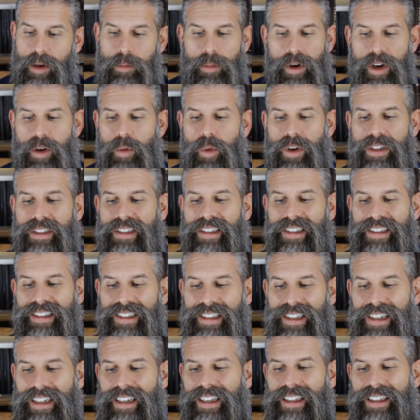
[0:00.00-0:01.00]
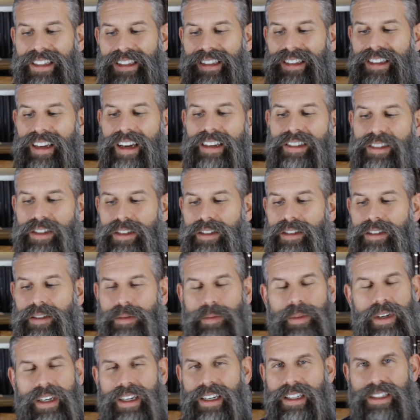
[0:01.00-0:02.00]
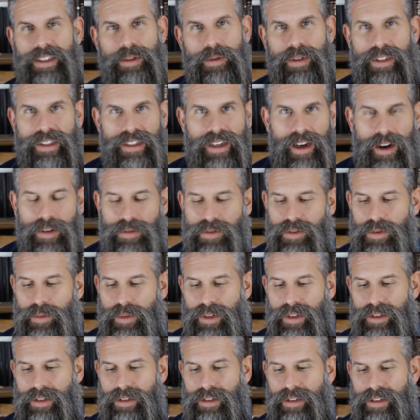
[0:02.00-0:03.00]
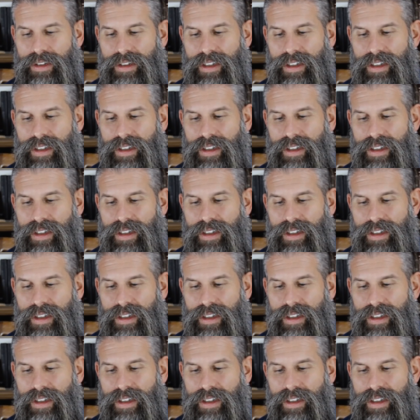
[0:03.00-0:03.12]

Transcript: But he wasn't sitting in the desert because he was comfortable.